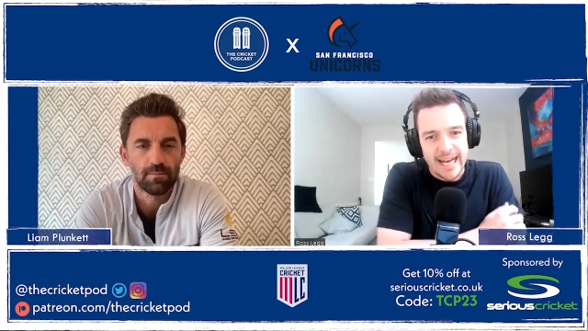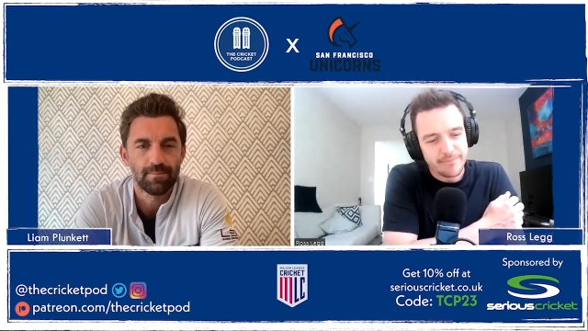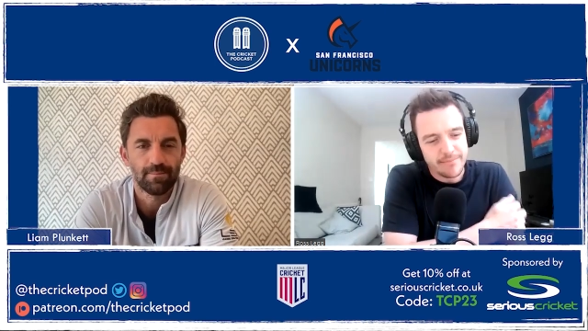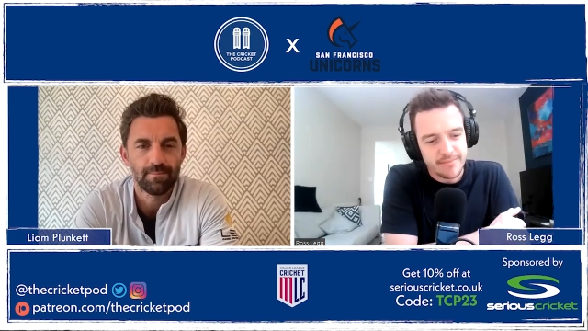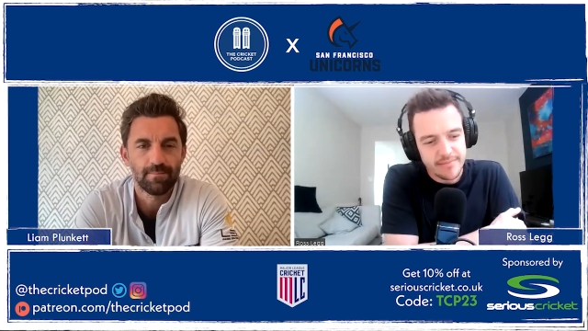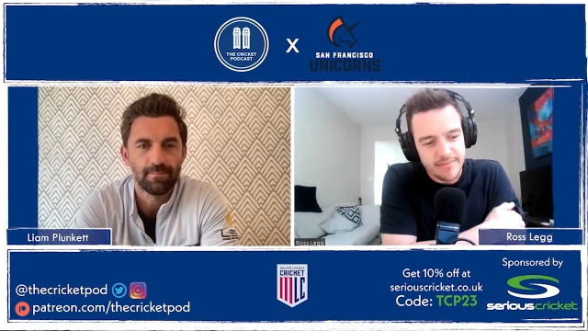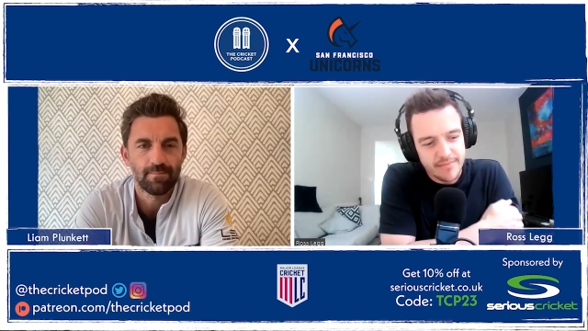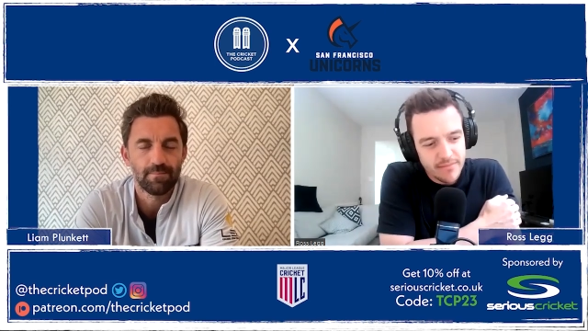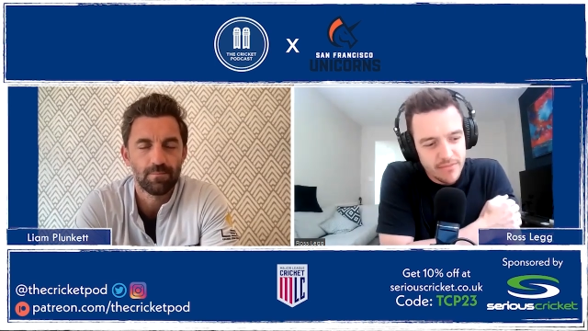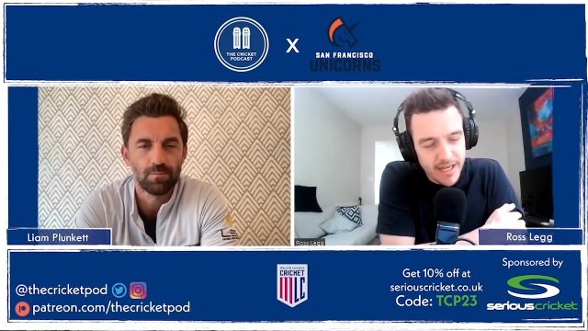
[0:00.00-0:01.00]
Speaker 1: Um,
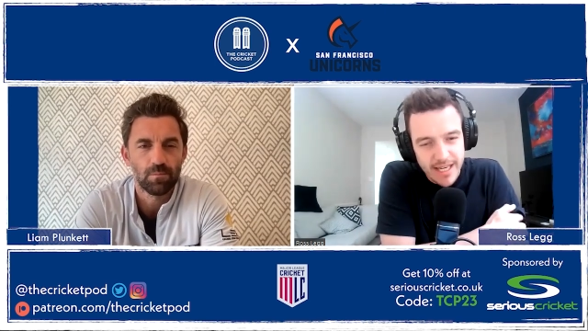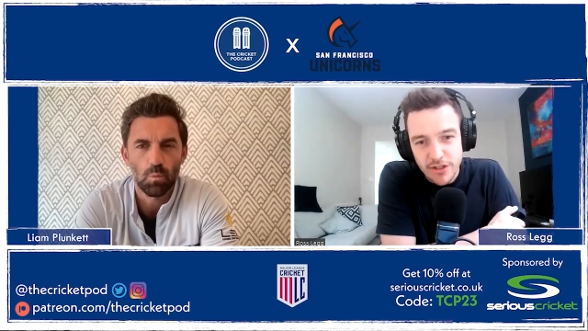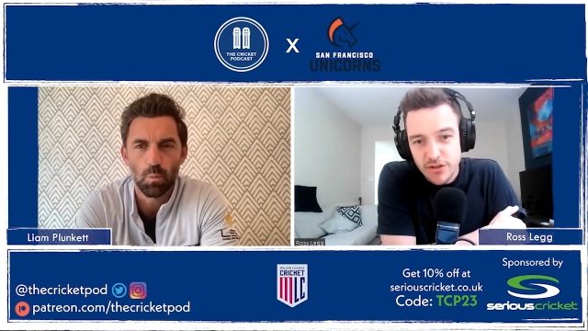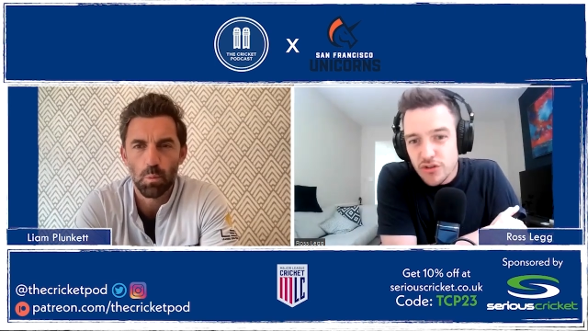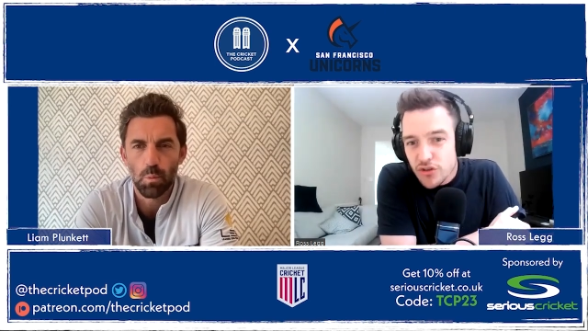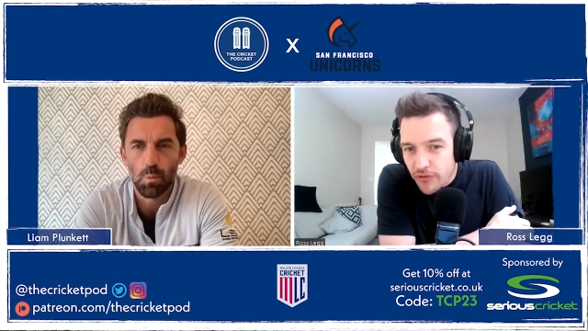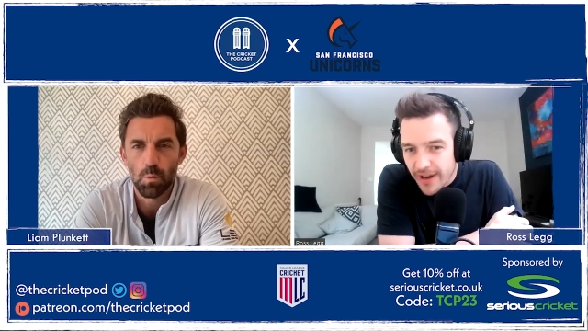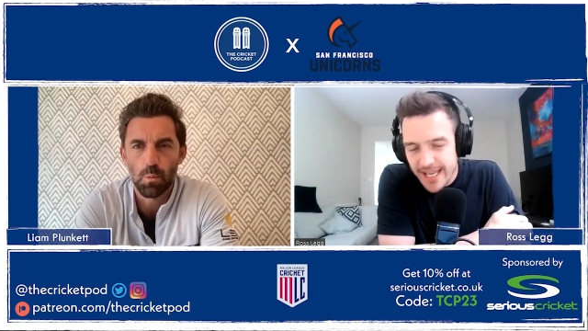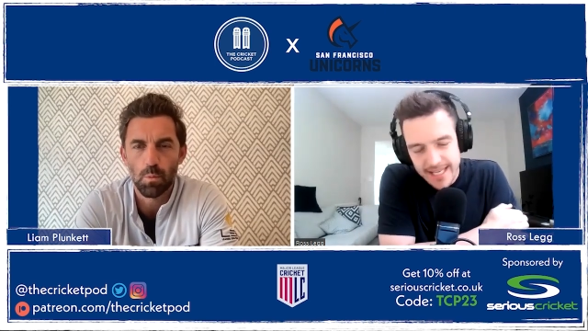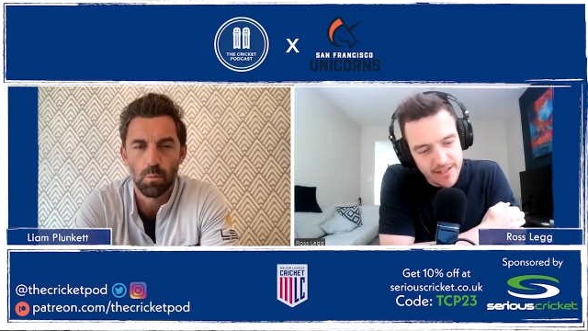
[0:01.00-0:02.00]
we're going to go
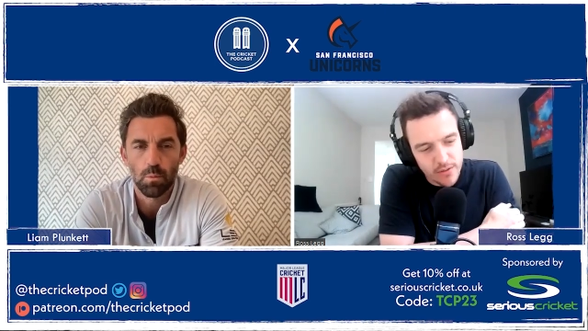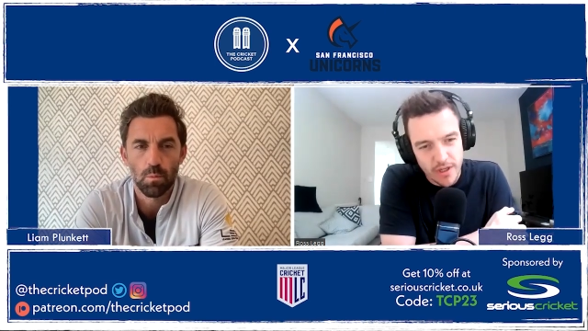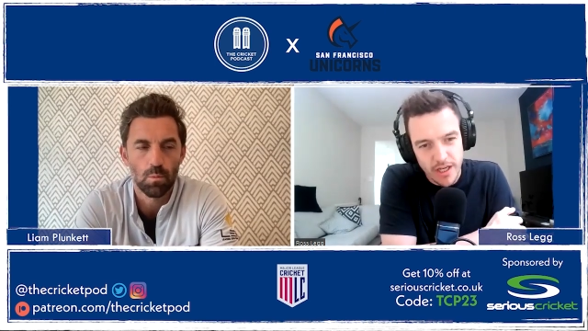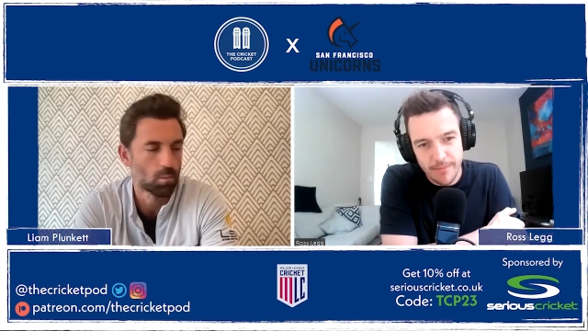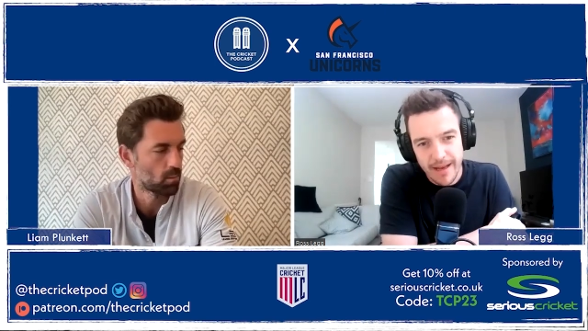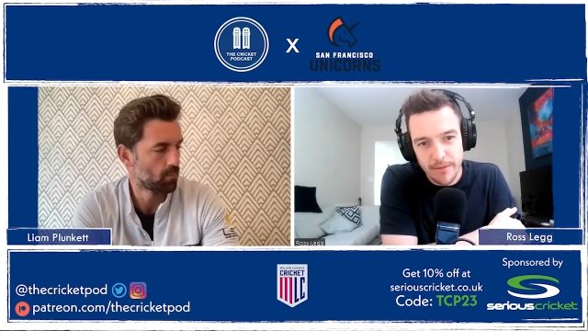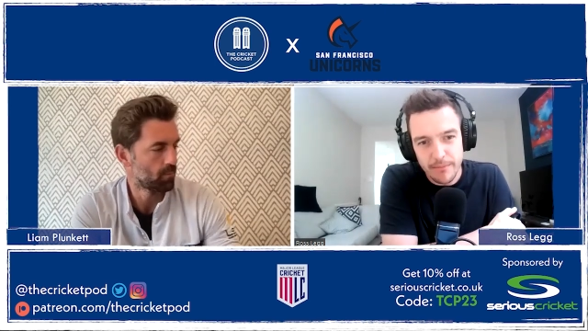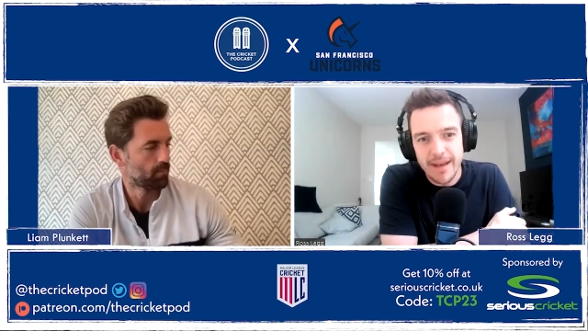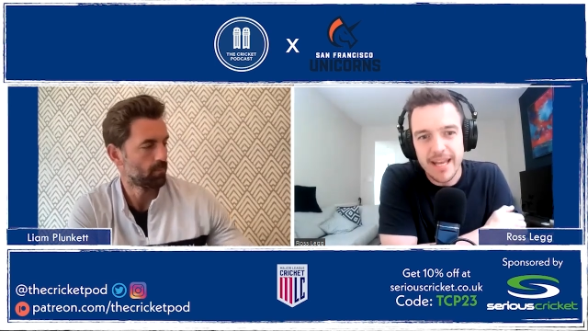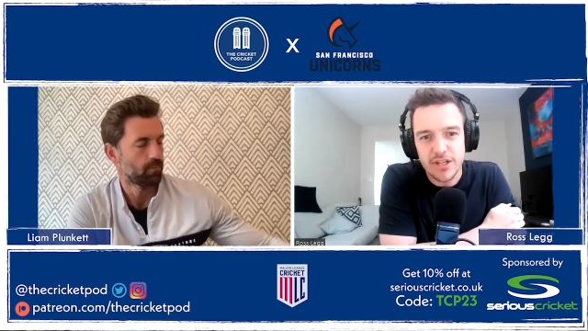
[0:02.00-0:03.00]
straight into talking
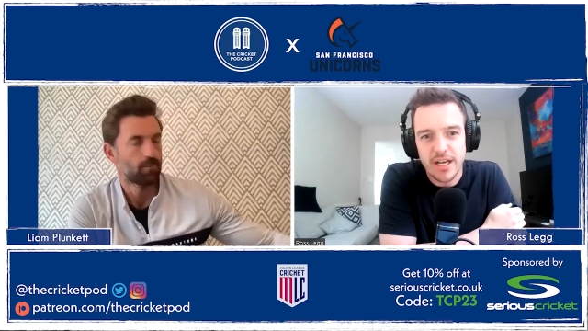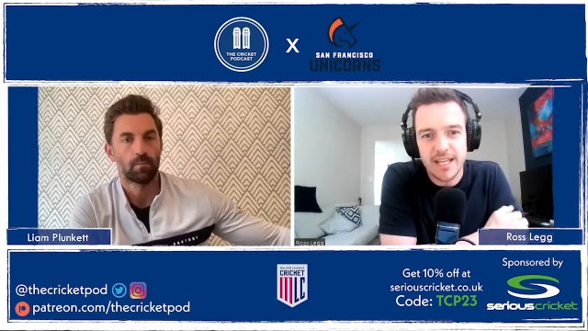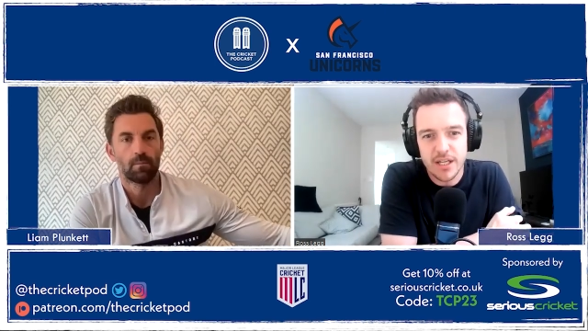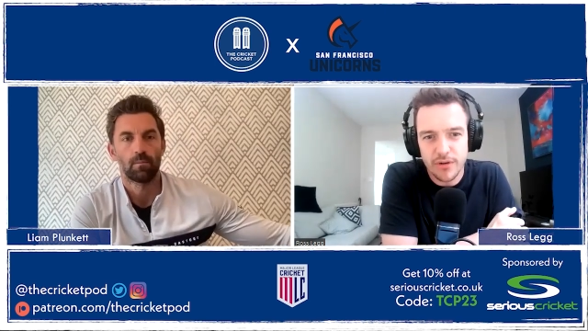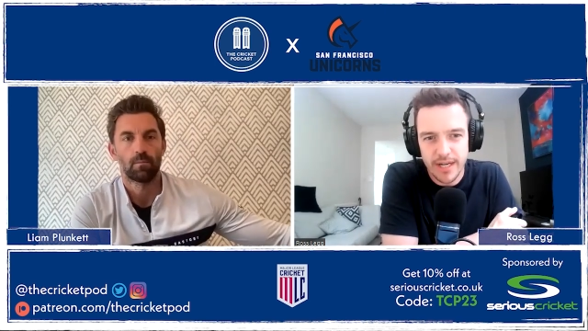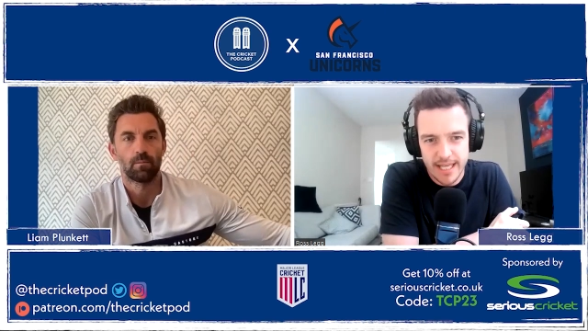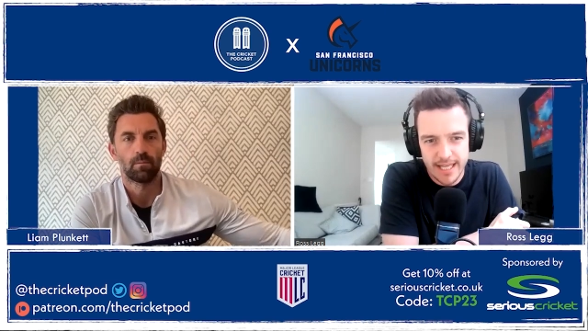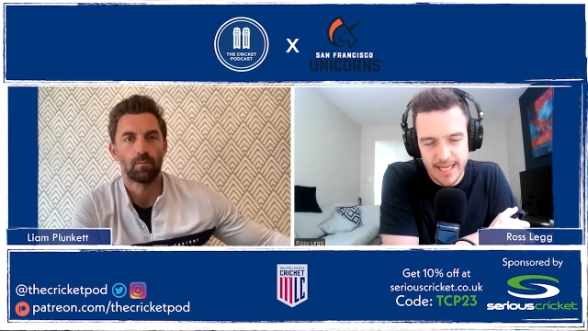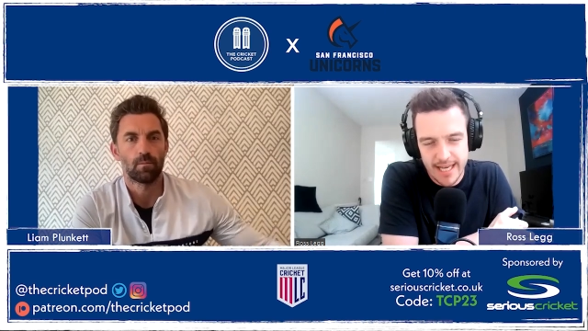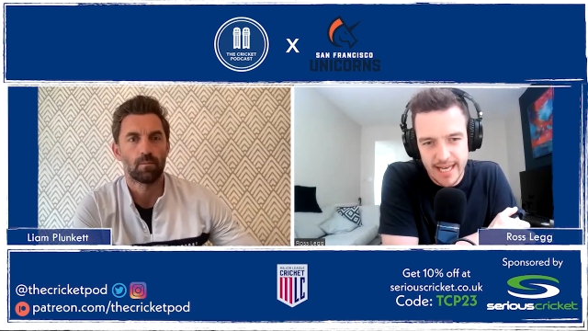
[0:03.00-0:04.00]
about Major League
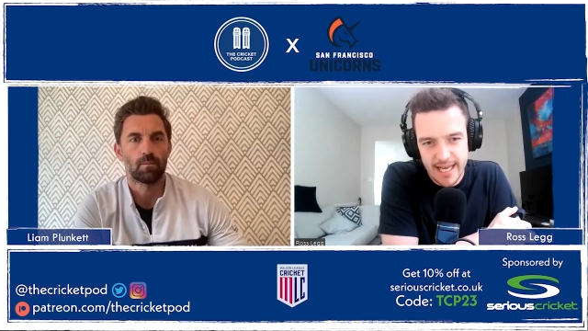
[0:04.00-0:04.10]
Cricket